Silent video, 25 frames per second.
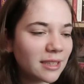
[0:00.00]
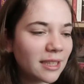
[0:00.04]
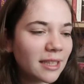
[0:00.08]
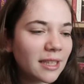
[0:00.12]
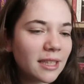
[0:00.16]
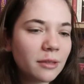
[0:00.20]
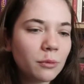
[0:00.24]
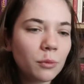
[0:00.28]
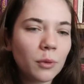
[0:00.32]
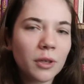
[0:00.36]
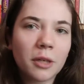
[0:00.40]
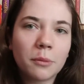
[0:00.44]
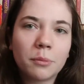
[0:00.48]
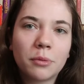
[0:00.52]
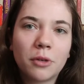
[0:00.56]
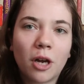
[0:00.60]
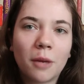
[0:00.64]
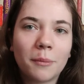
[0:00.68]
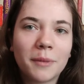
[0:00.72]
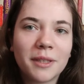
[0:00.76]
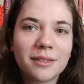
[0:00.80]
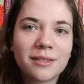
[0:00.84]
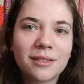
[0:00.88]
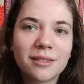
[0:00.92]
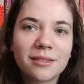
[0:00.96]
did what it
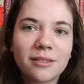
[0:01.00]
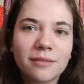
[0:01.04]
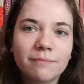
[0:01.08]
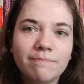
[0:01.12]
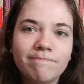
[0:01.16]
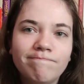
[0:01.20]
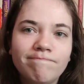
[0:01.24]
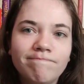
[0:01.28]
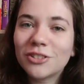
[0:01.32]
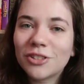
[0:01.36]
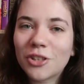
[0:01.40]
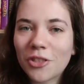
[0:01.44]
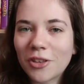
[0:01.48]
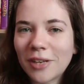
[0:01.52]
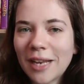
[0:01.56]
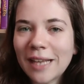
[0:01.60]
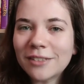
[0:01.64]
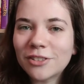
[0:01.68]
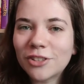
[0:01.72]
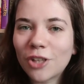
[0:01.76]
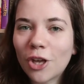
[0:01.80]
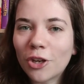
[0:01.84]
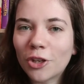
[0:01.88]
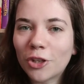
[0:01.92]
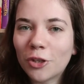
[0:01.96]
promised. So the
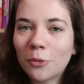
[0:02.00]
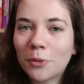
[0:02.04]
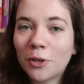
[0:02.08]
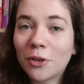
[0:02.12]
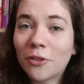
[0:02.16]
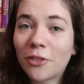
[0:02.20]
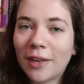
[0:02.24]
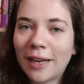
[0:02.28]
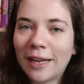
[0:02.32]
next audiobook